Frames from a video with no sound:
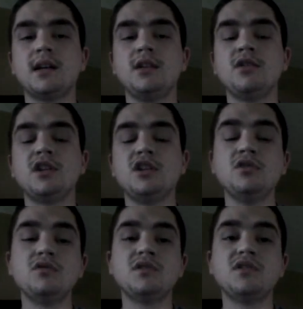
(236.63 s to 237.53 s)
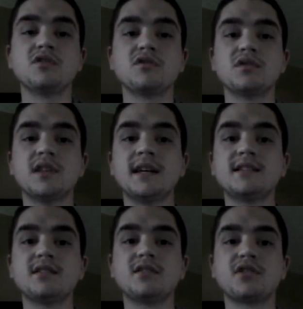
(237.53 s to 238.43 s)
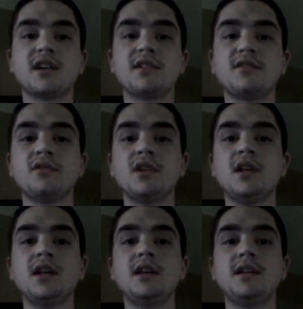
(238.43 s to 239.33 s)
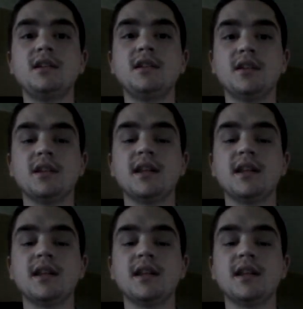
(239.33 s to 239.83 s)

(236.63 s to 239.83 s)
you can use your legs of the triangle, the